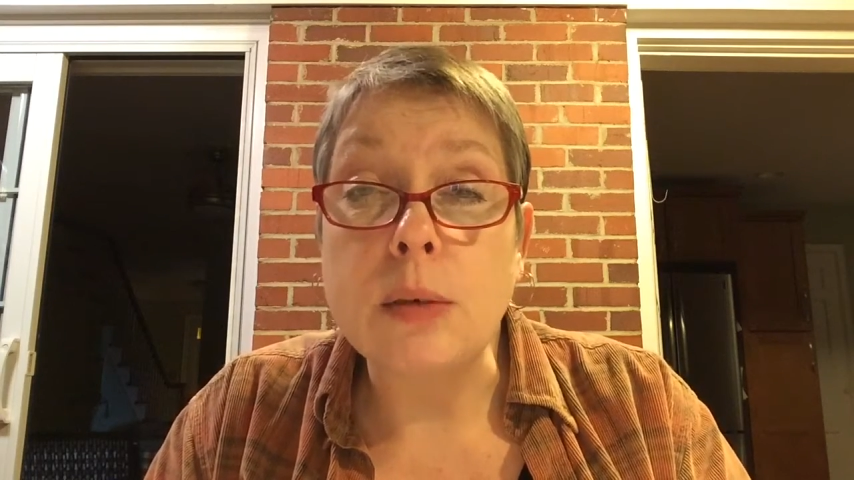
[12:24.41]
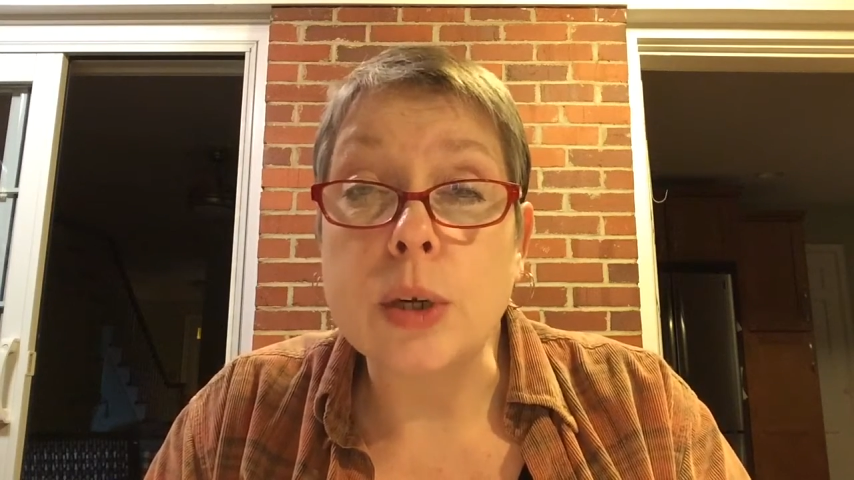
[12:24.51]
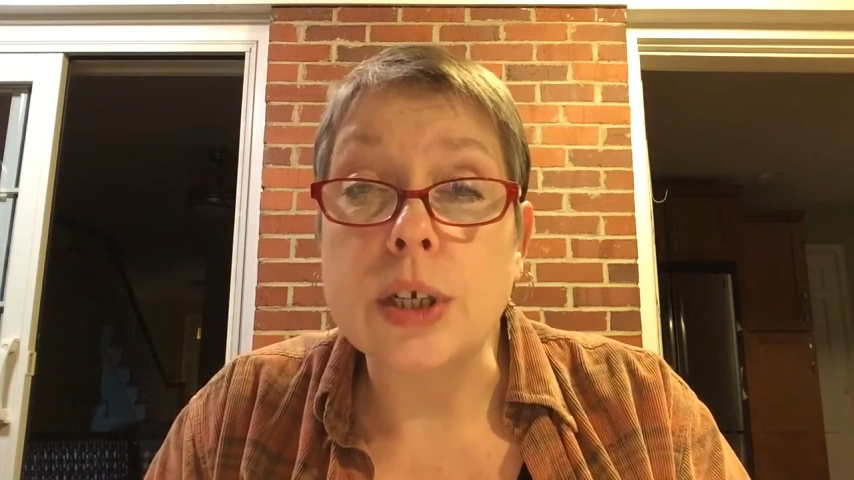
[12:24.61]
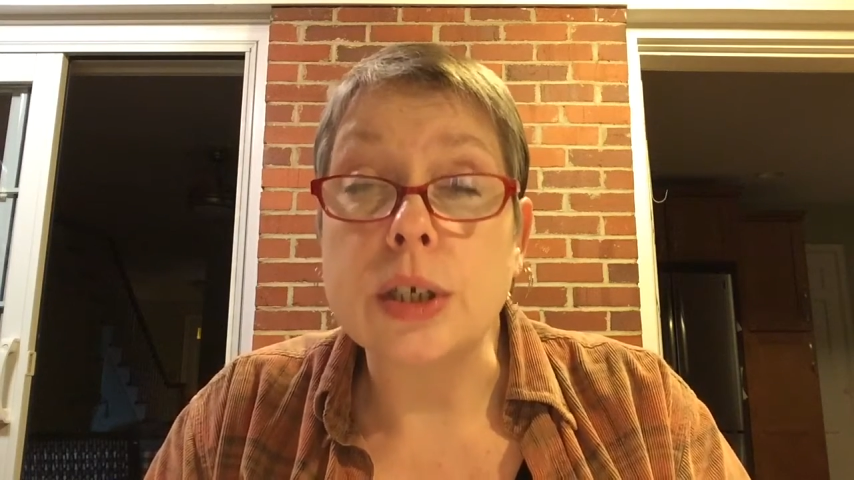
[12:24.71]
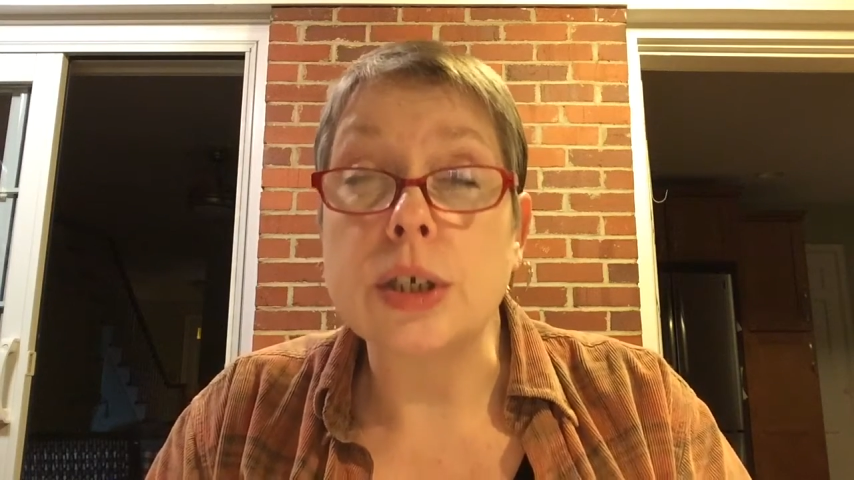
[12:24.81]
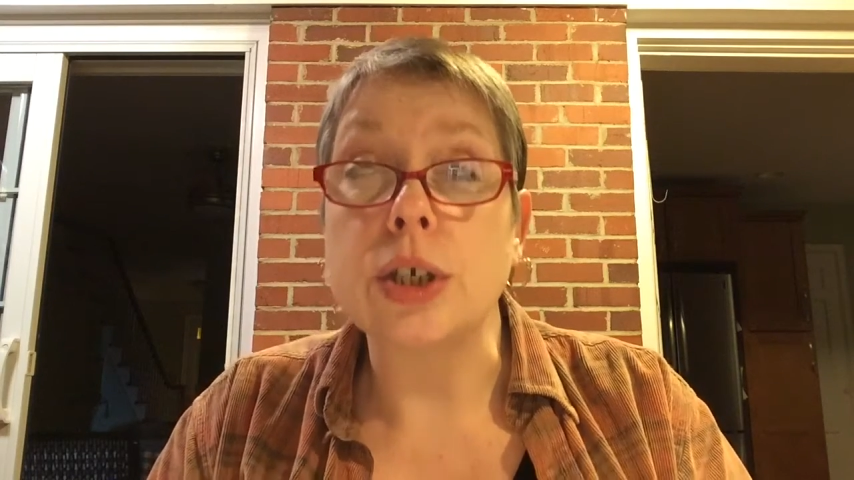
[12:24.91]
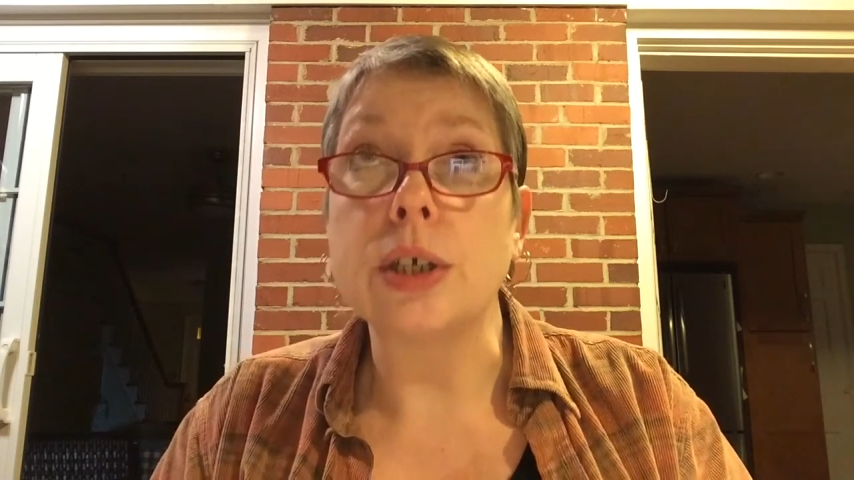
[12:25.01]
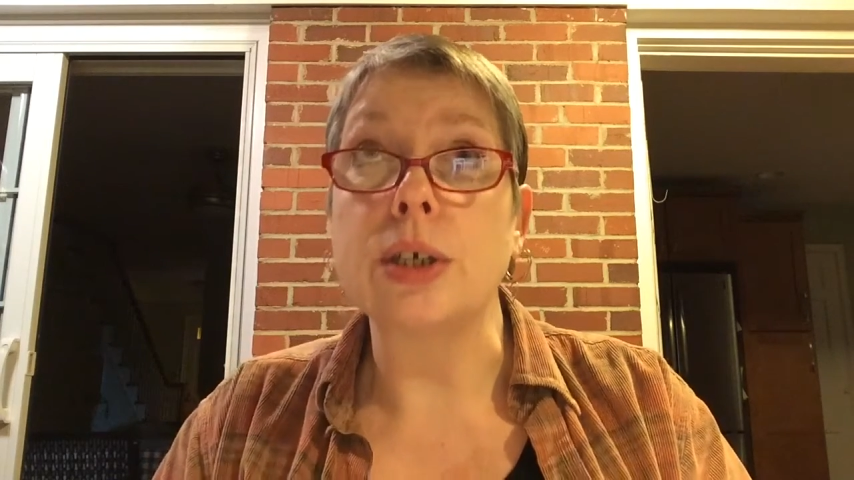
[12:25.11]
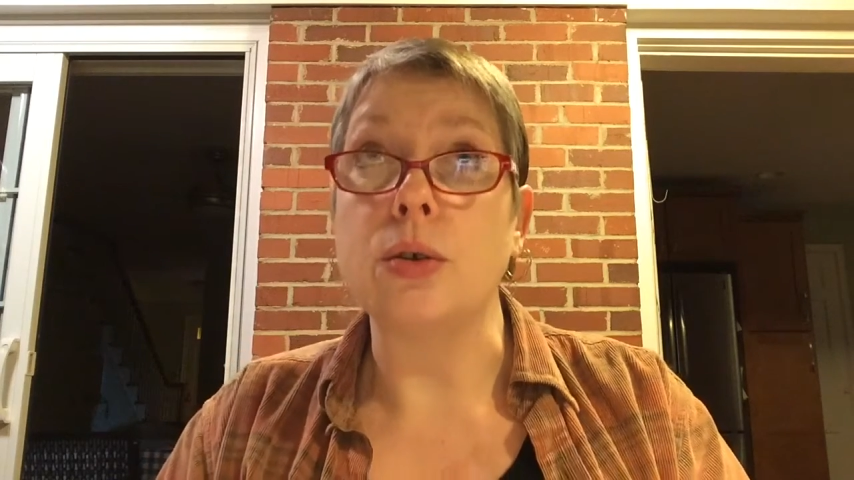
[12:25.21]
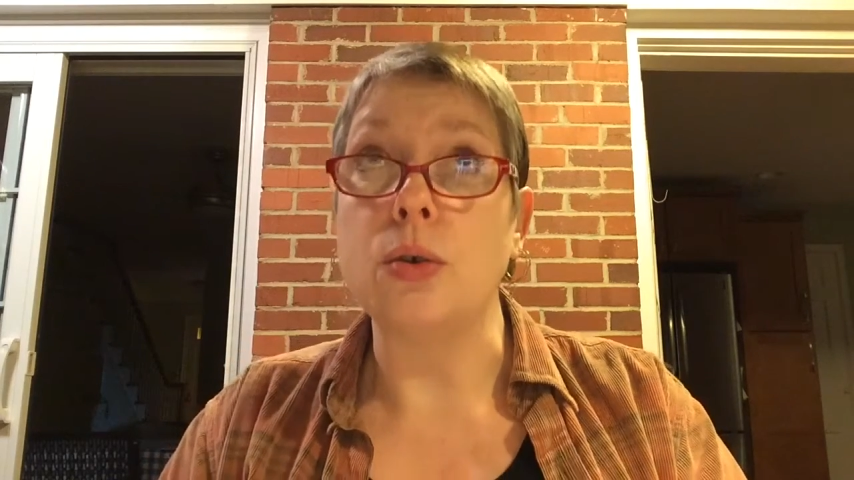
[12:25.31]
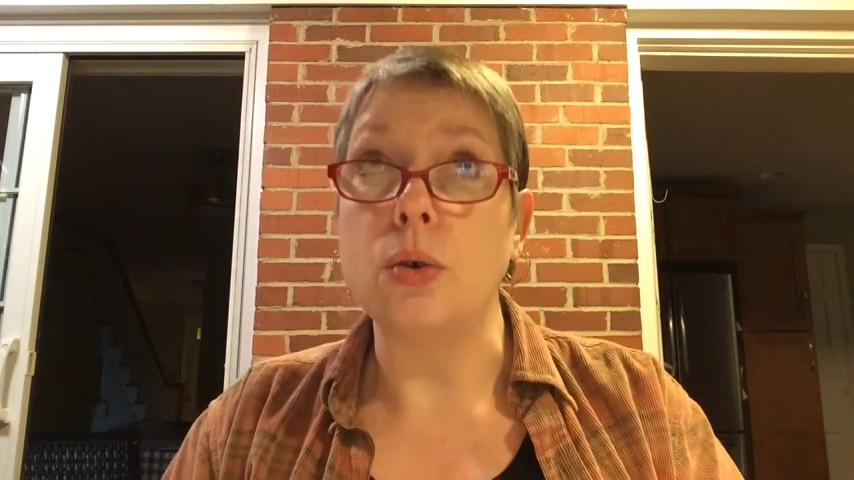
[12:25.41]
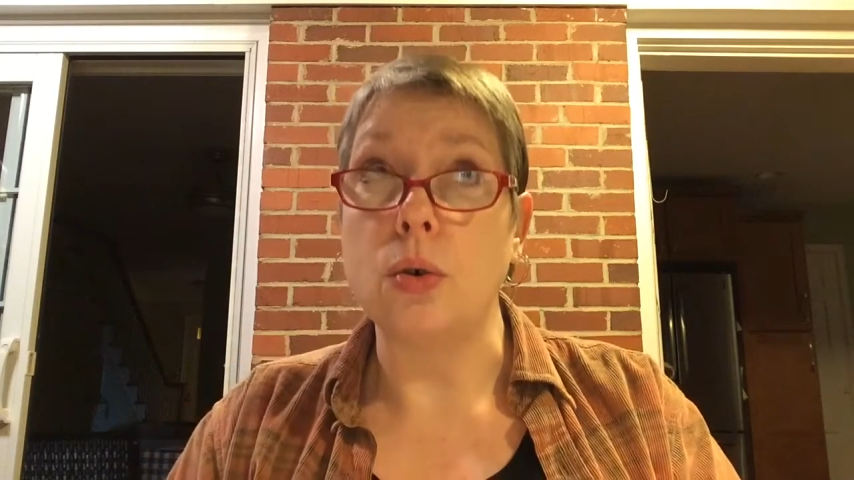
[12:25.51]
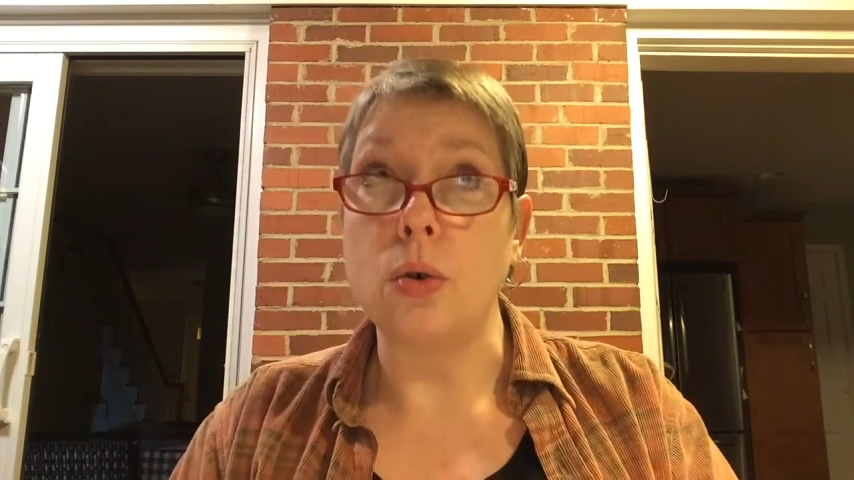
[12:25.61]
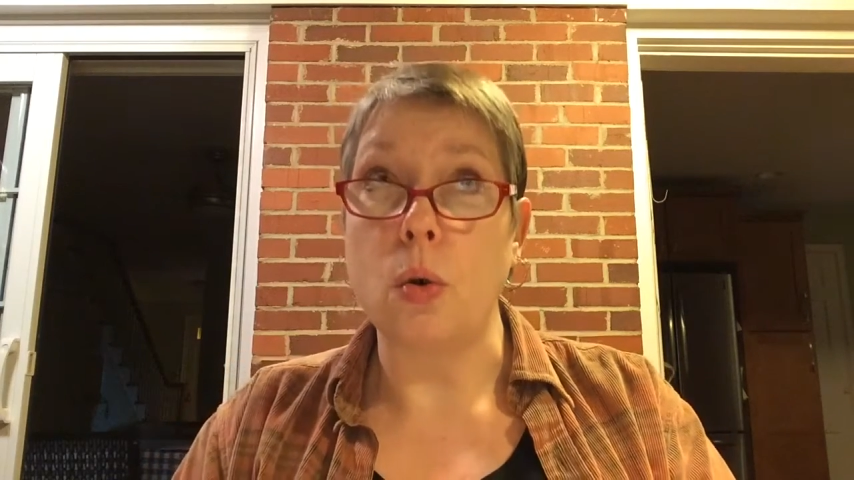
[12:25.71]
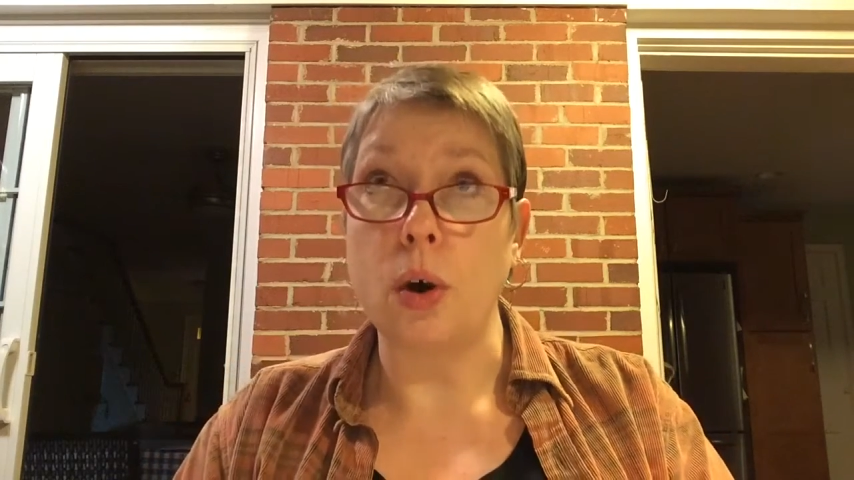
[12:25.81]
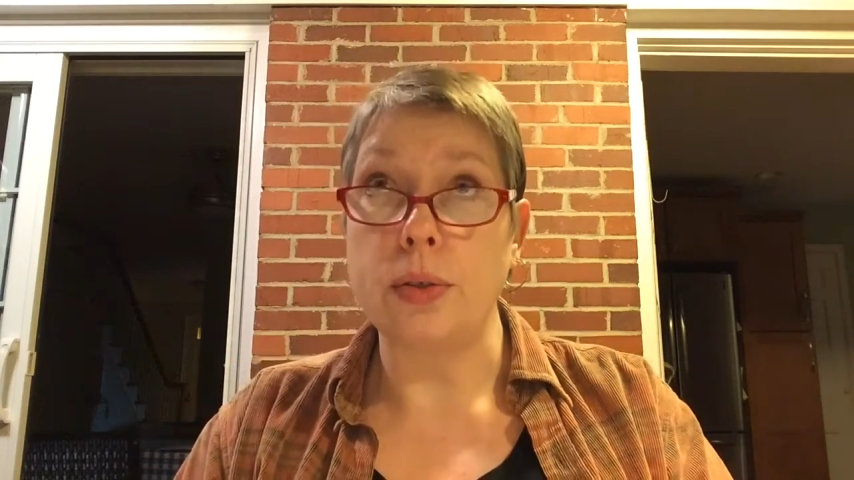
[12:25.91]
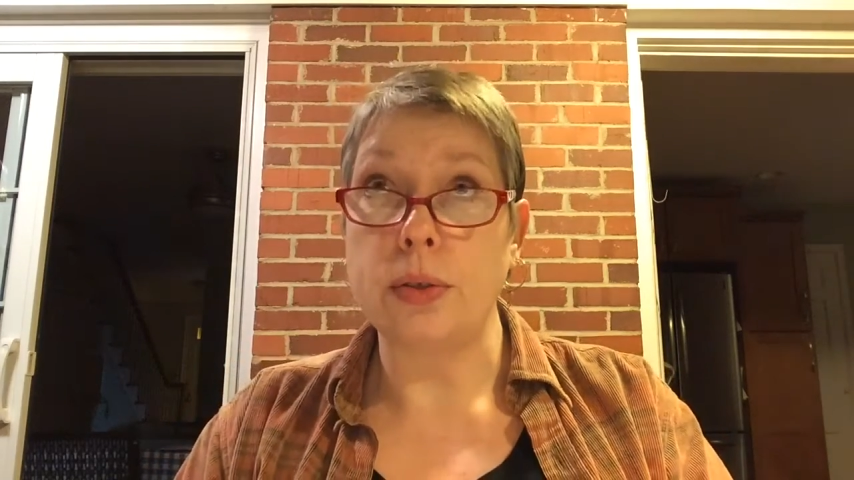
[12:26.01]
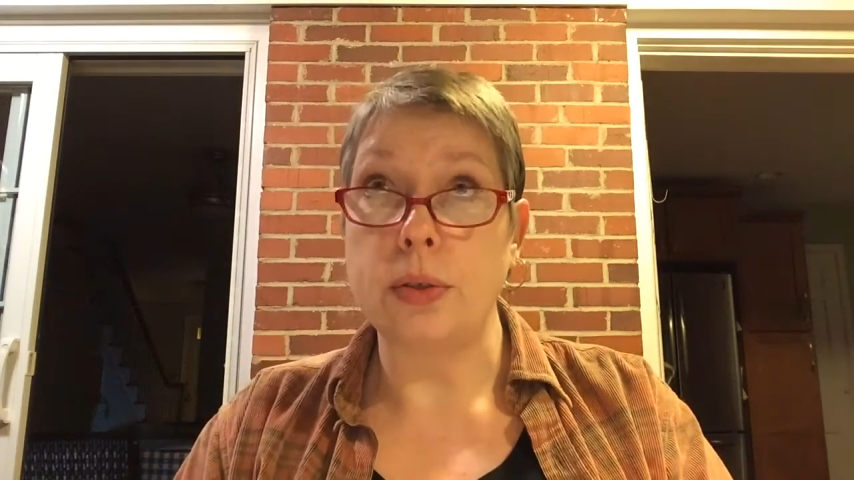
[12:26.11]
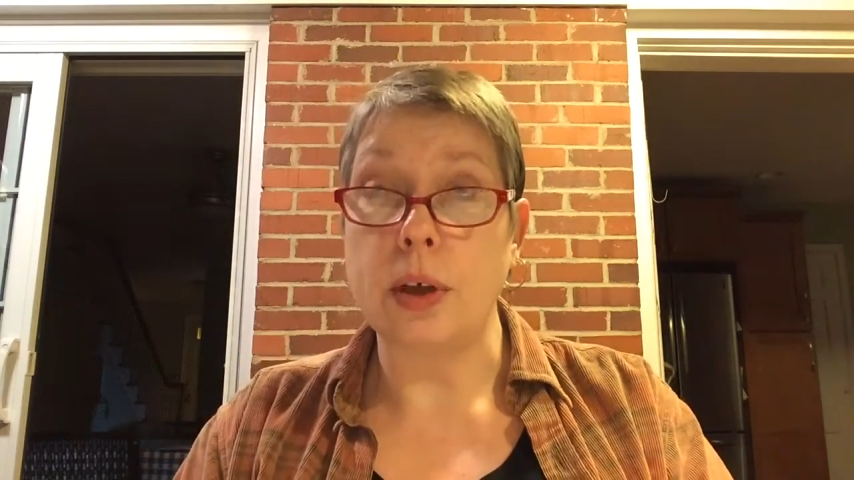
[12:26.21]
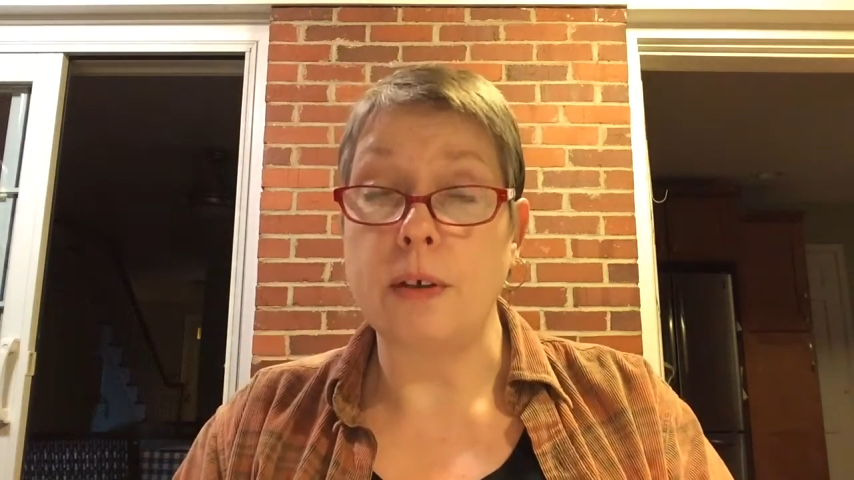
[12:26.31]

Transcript: which is just north